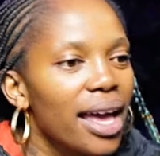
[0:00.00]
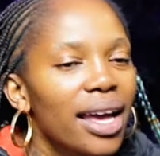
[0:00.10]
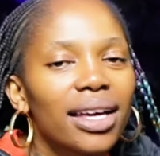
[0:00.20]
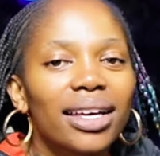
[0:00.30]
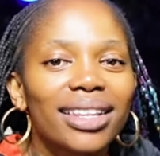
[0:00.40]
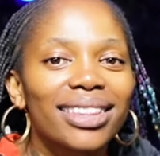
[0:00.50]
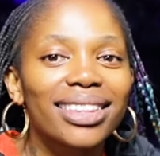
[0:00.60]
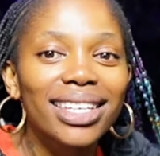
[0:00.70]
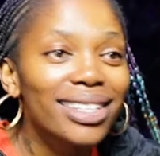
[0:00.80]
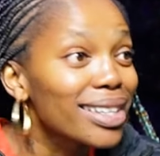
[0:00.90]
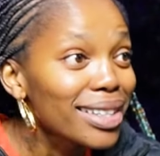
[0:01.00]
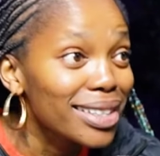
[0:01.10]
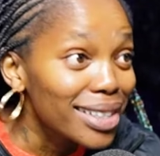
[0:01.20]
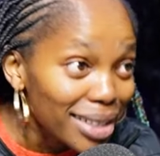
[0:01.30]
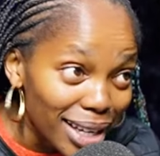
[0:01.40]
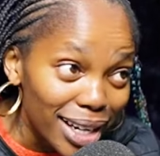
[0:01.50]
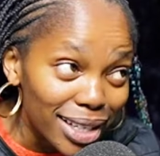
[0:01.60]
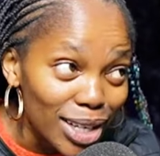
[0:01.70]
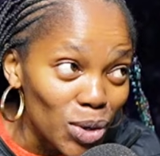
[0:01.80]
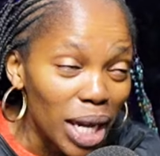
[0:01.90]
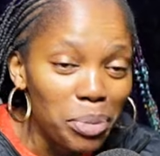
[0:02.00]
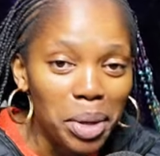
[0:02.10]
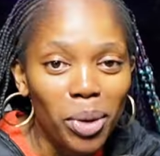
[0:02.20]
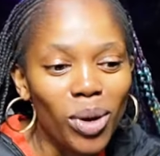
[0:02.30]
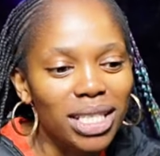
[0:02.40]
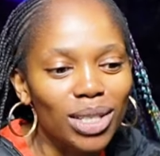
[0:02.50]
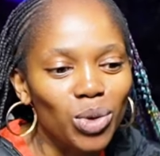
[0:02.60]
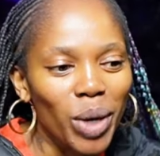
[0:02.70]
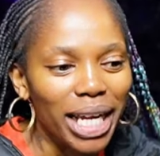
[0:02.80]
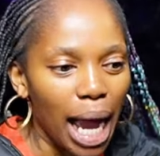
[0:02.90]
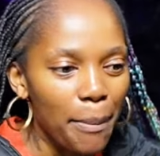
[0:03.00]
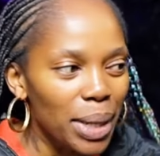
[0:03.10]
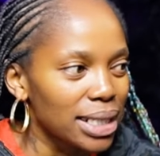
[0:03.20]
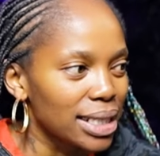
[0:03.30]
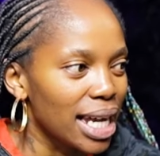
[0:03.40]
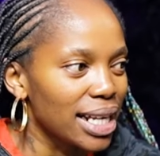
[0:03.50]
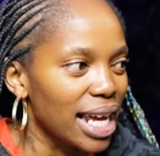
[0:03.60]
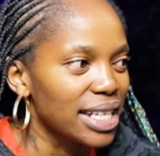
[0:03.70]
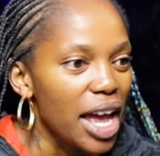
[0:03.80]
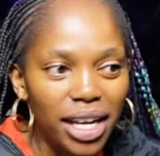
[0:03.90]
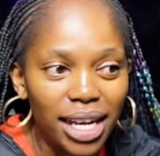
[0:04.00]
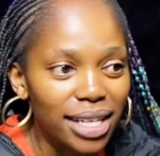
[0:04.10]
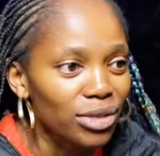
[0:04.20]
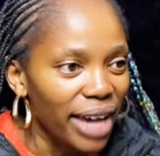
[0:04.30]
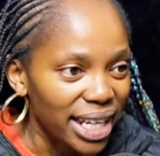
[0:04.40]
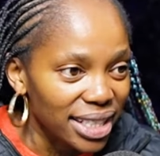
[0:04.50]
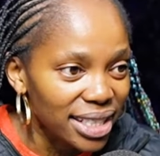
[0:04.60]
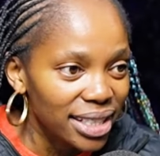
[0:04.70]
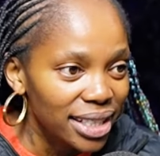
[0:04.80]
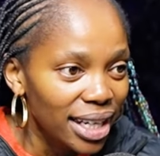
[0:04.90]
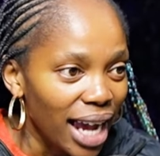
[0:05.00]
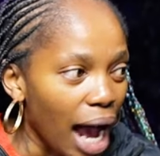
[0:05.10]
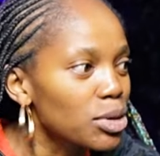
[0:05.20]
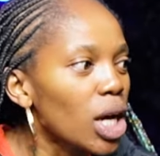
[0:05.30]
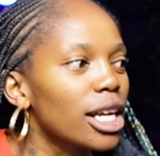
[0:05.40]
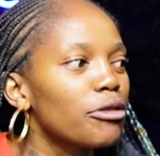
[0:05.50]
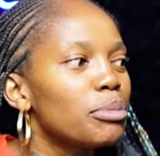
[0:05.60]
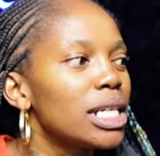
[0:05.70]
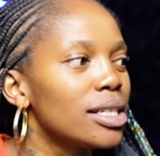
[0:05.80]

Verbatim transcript: eh. The, the, the UK people won't just wake up and decide that hey let's fight. They I'm sure the, they been the